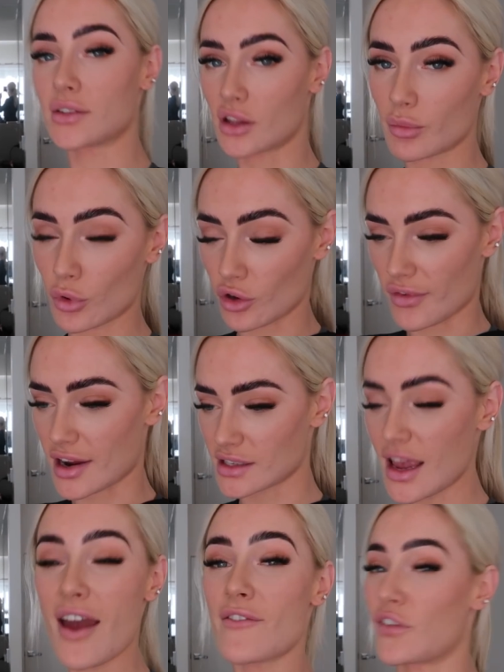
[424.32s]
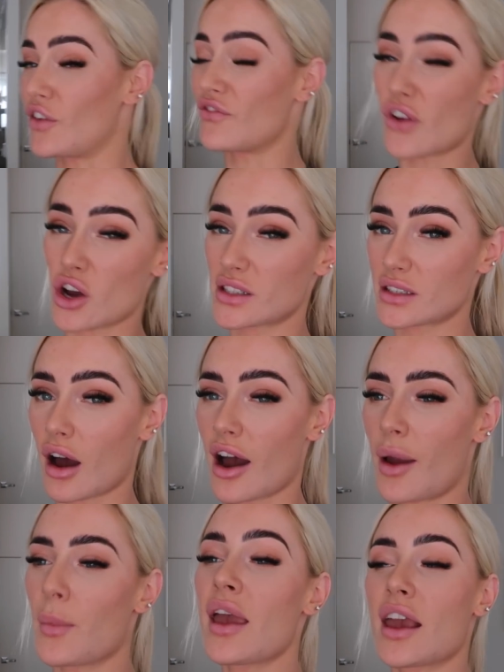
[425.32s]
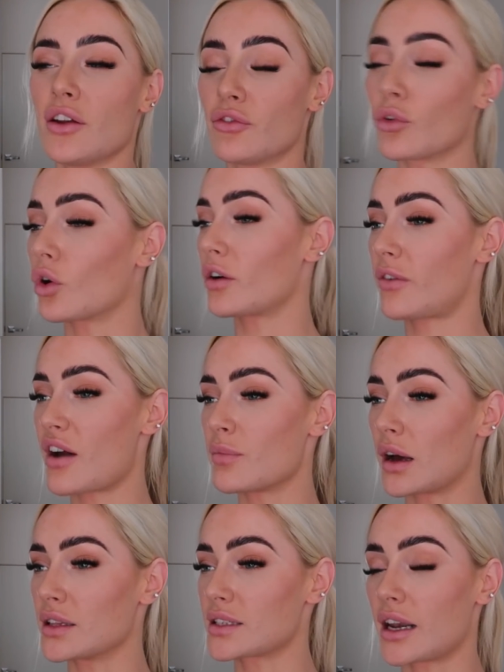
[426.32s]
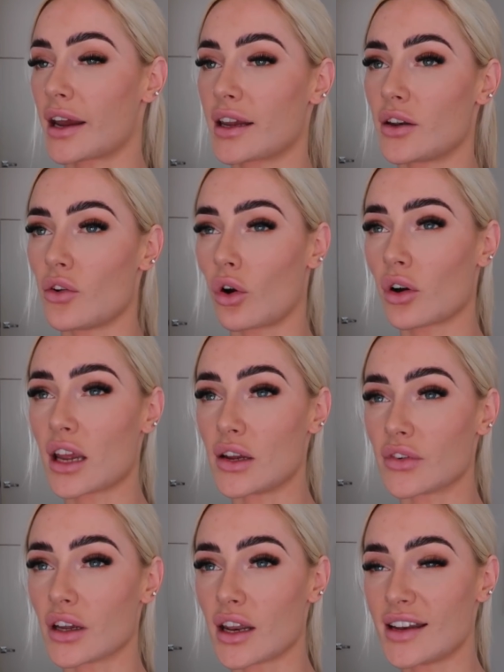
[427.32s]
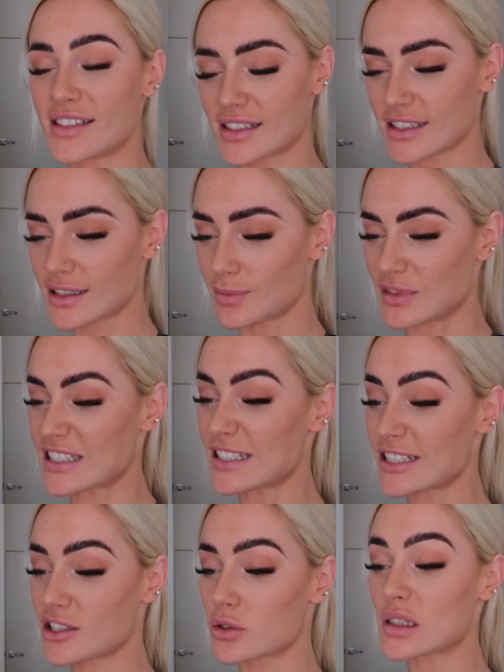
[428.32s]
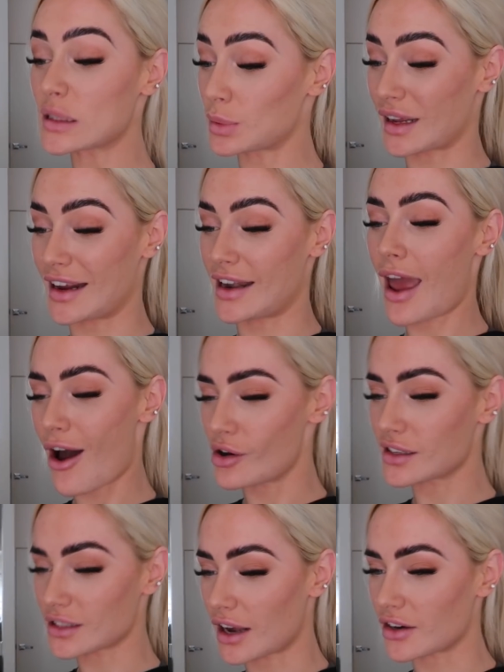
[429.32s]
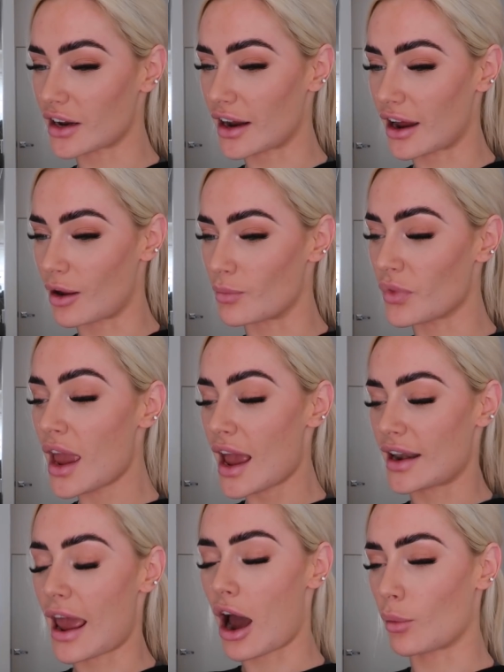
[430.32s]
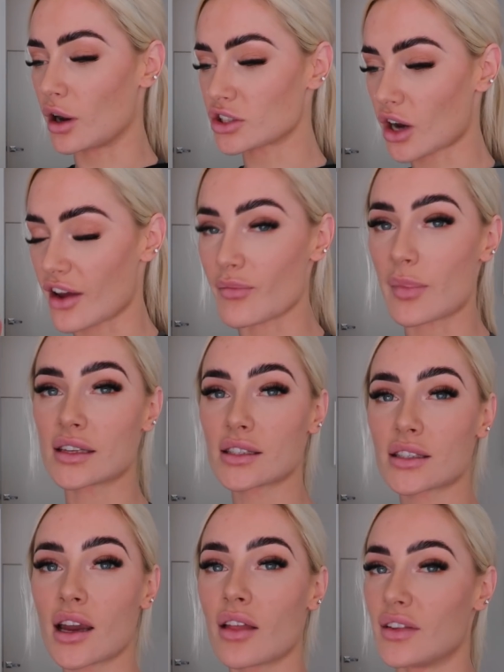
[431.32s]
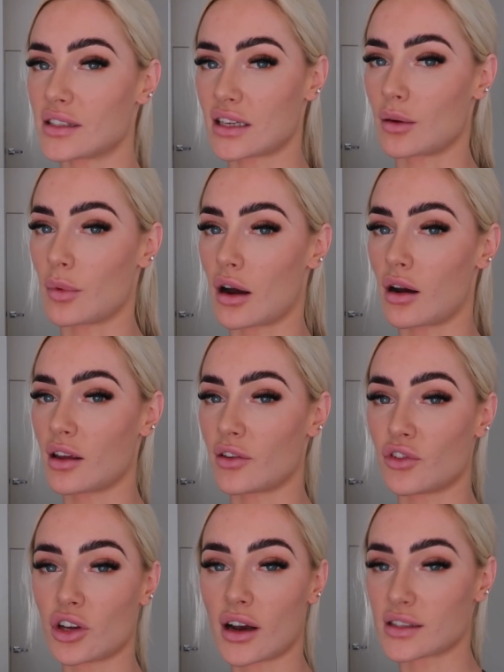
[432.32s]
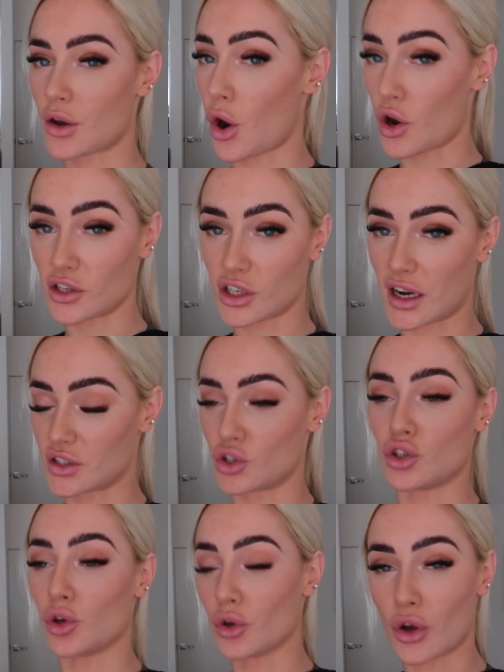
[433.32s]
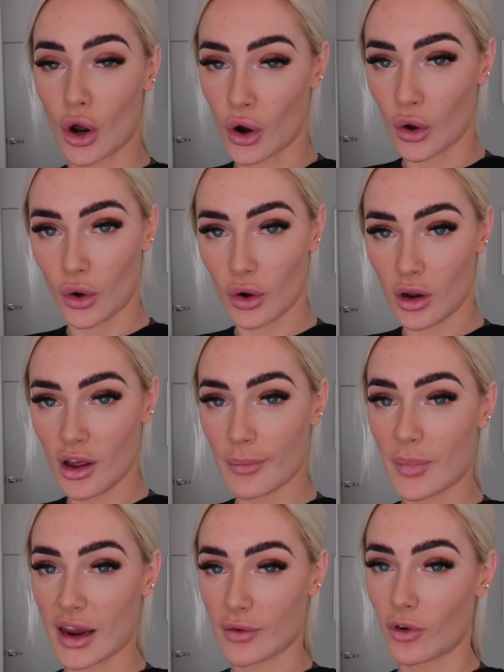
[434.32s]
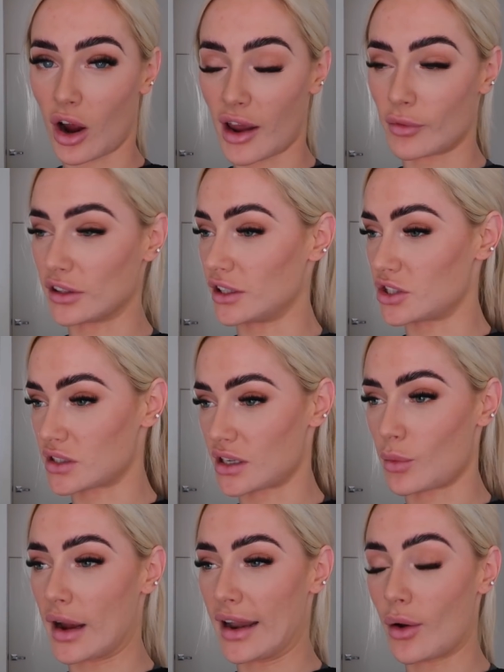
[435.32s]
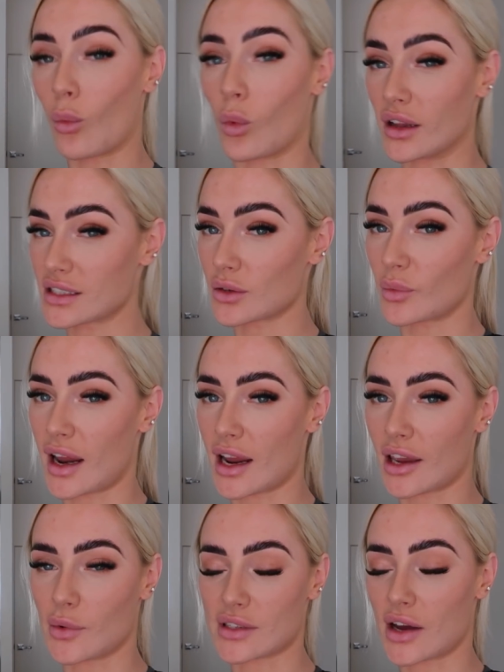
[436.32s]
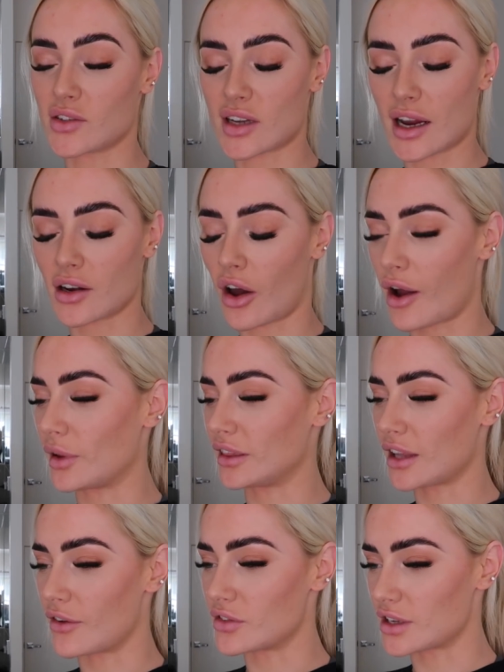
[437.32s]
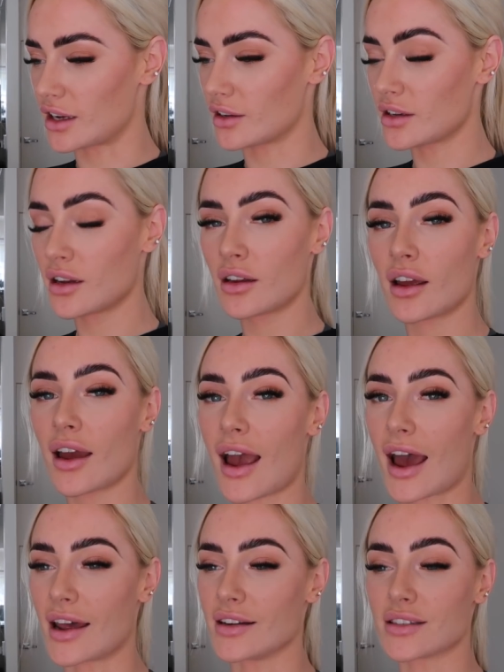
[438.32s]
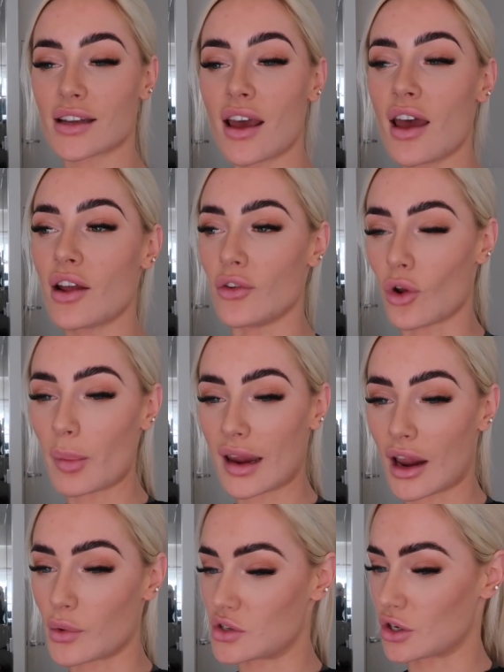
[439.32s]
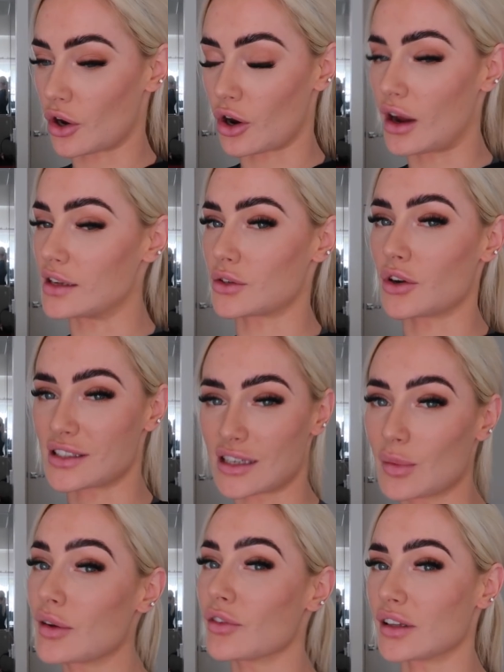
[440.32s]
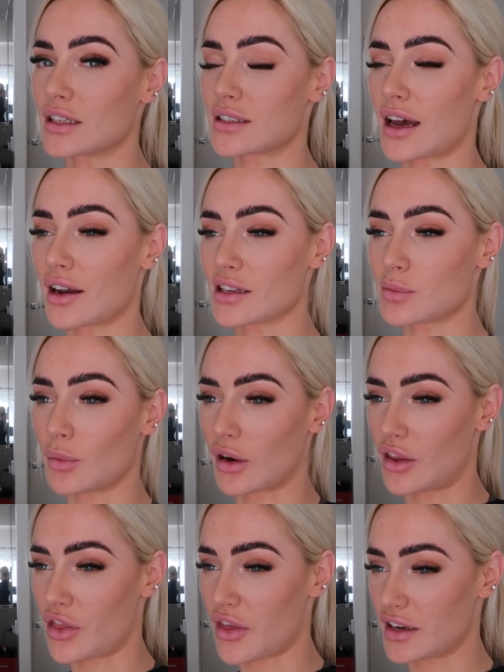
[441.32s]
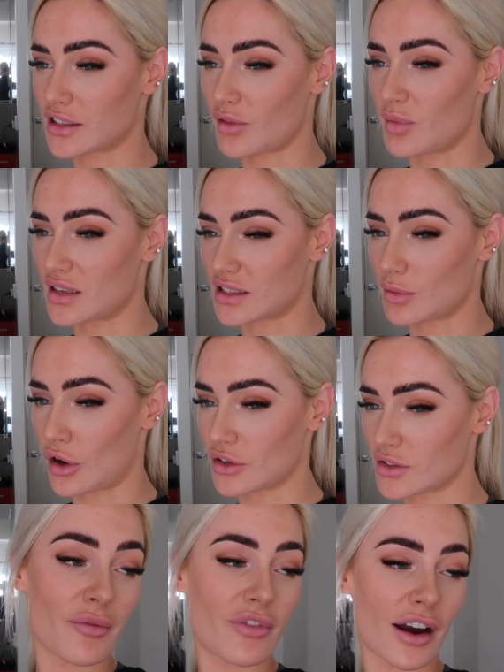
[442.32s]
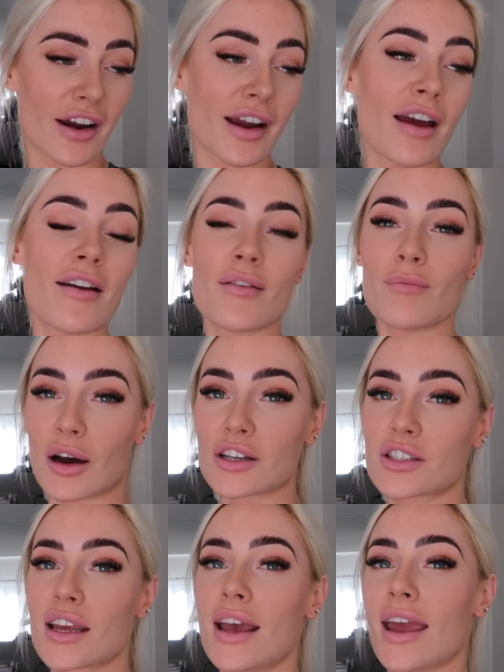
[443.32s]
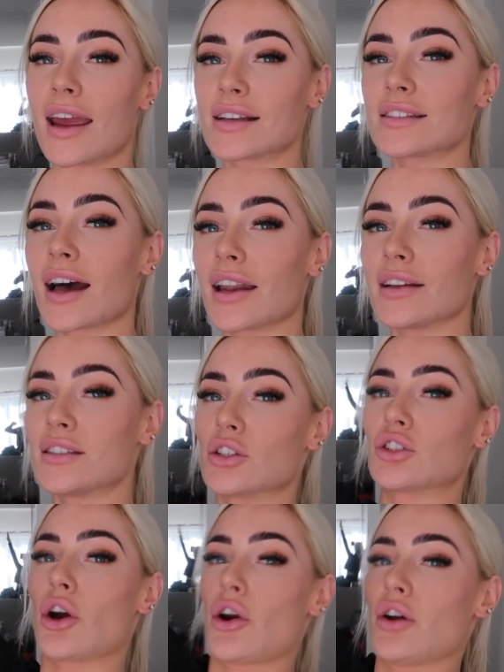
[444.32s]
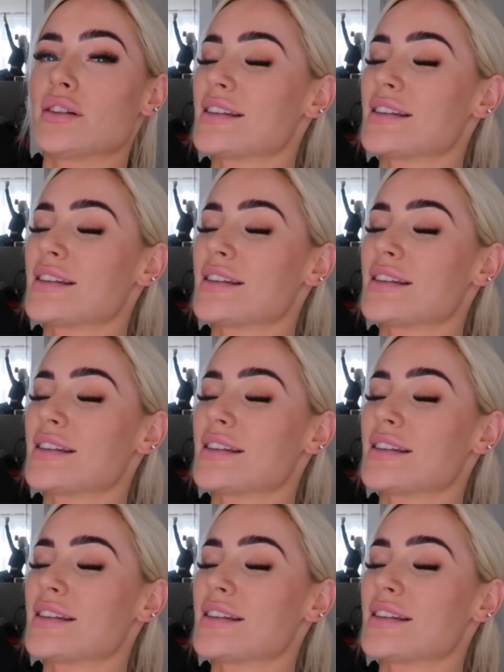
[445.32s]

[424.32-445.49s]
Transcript: to the movies for the first time in 4 or 5 months, and I cannot even begin to explain how excited I am and how much I've missed the cinema. If you guys are OGs, you know. Me and Ryan religiously went once a week. It was our date night. We loved it. And not being able to go has honestly been really sad. It's been one of the things I've missed the most. I'm very much excited to go